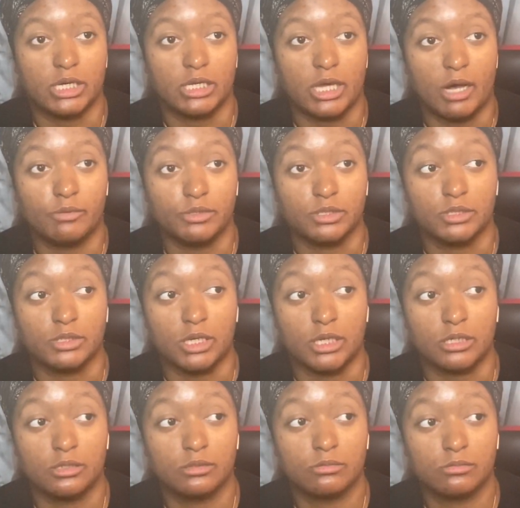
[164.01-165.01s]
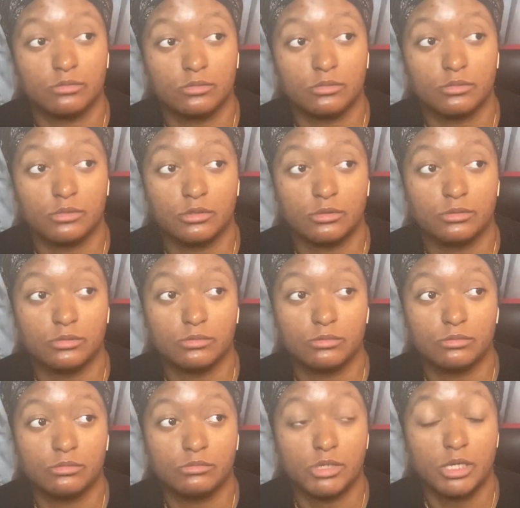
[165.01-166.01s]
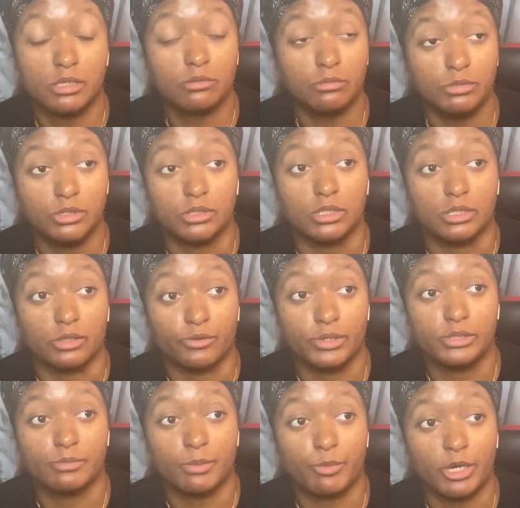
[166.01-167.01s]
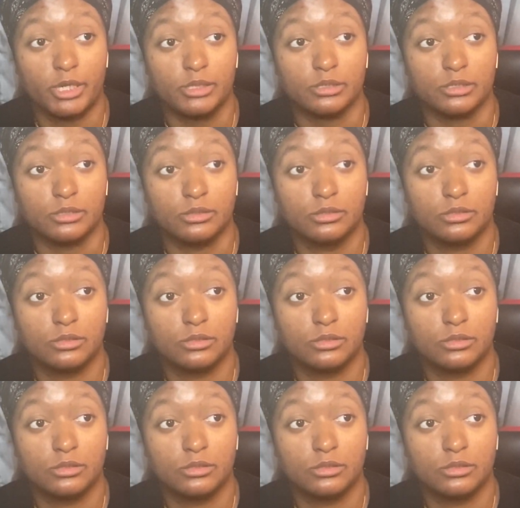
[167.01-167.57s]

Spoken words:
I was just like, well, I'm gonna increase my prices.